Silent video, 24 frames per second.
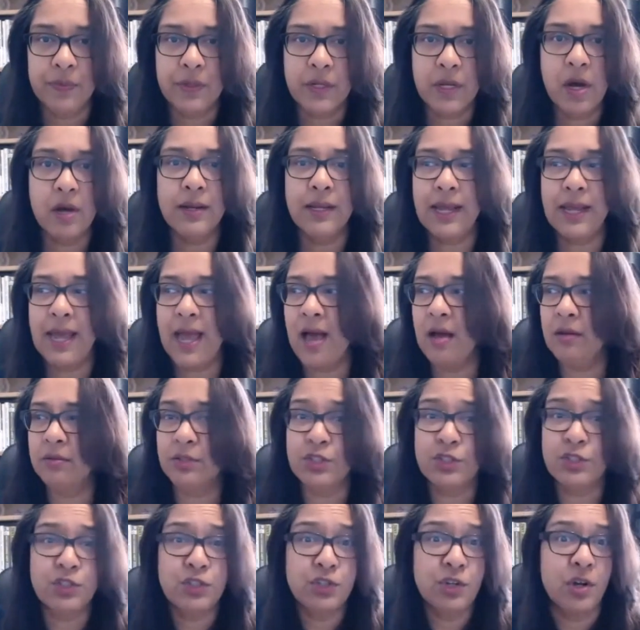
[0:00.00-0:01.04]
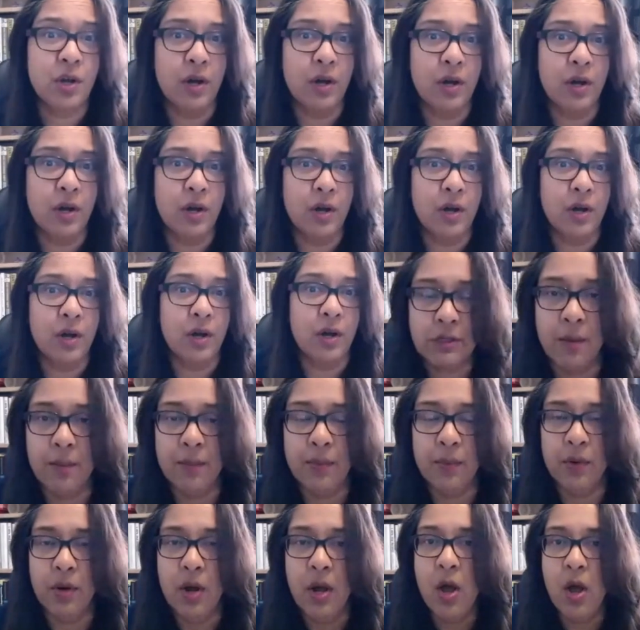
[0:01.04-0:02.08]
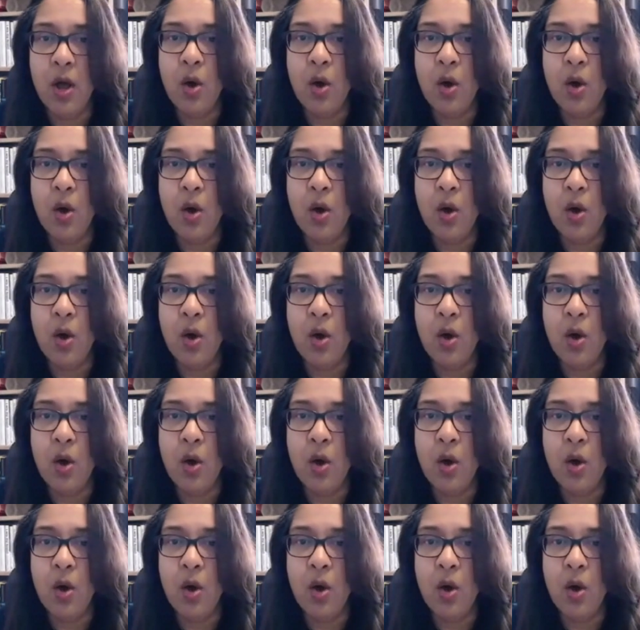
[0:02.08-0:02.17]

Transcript: cutting out sugar, for example,